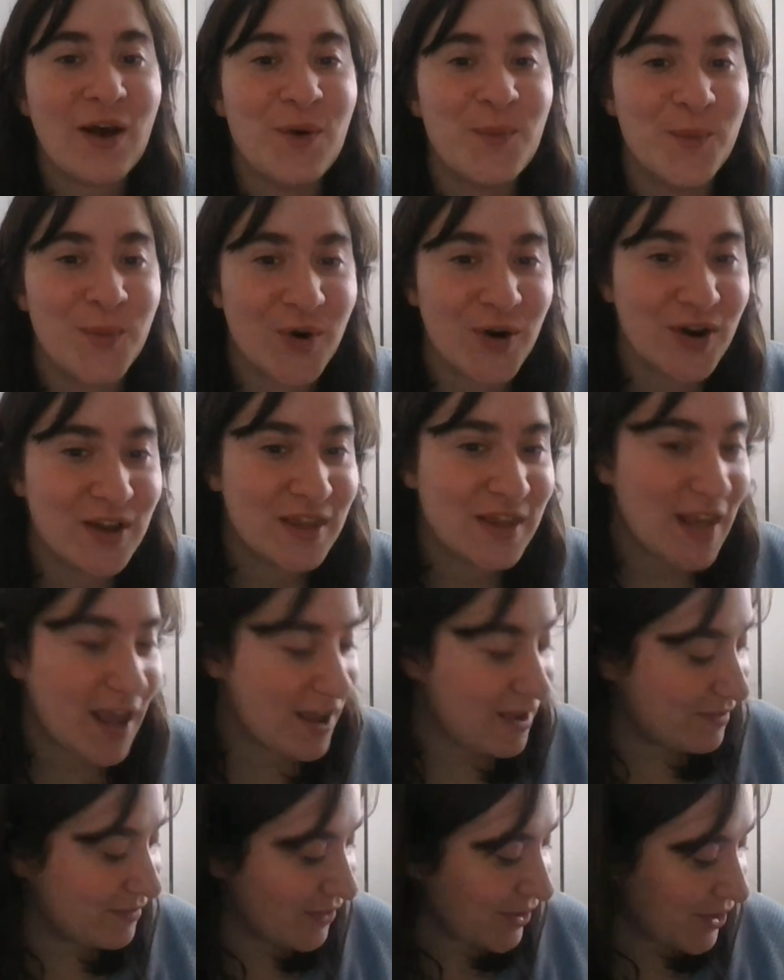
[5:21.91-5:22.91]
a
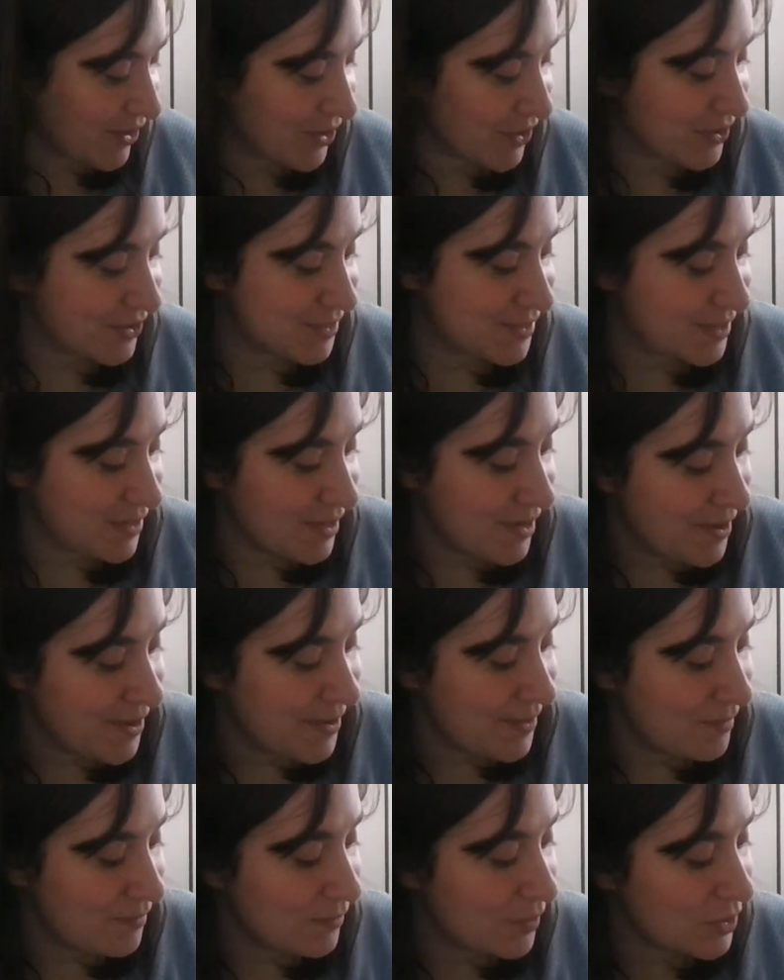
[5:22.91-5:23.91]
birthday of hers
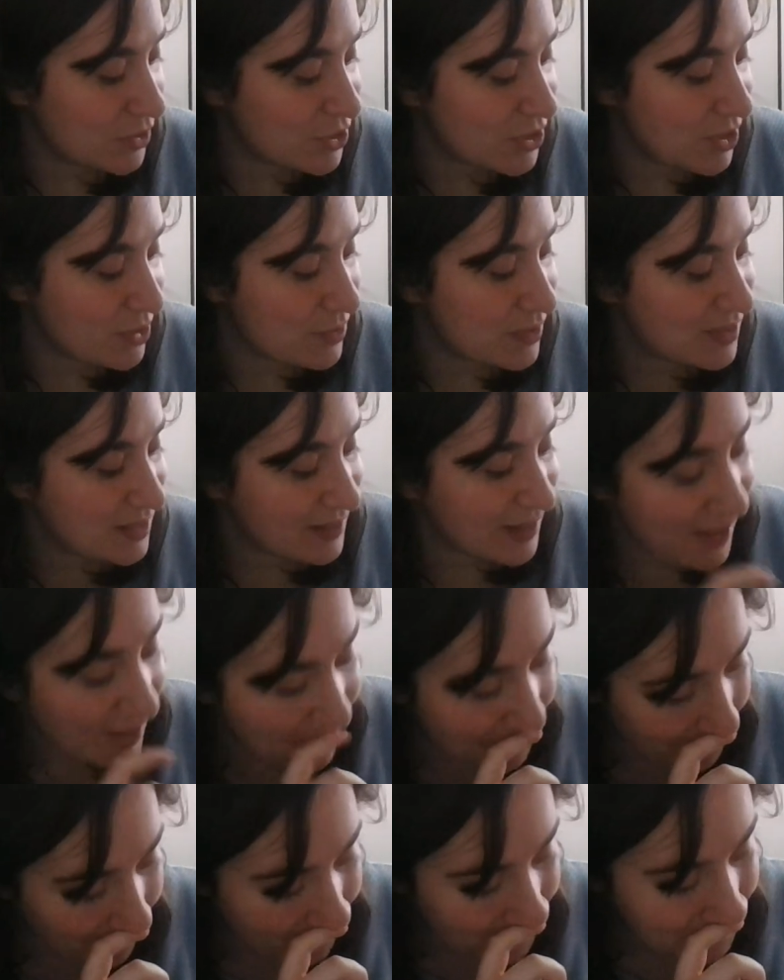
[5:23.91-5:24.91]
when she was
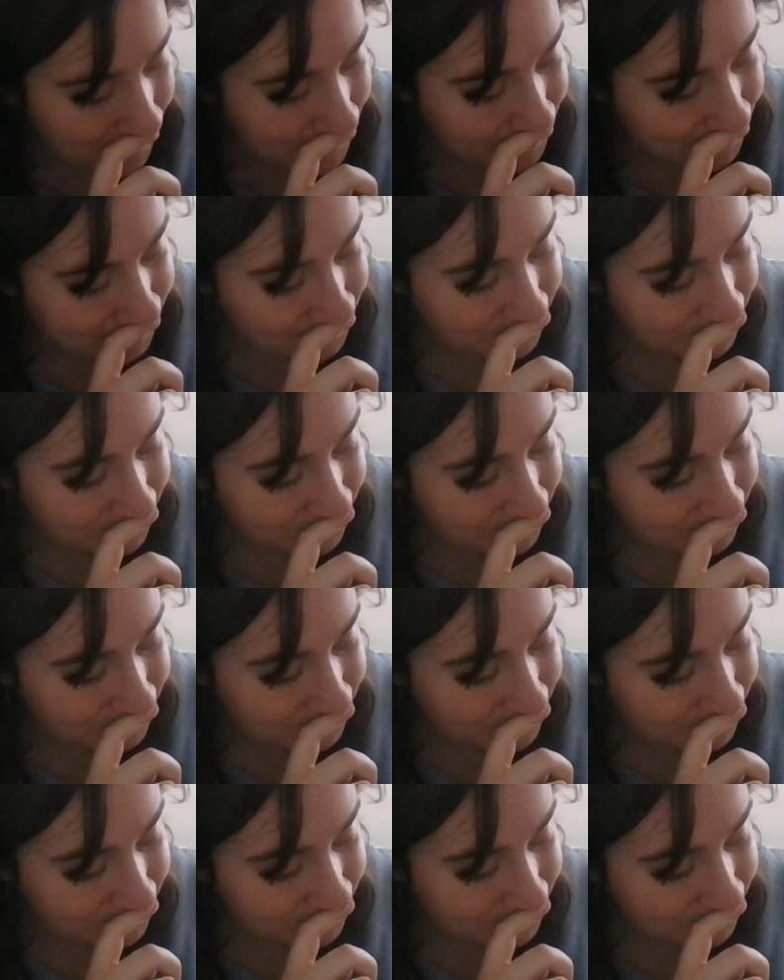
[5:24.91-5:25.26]
little.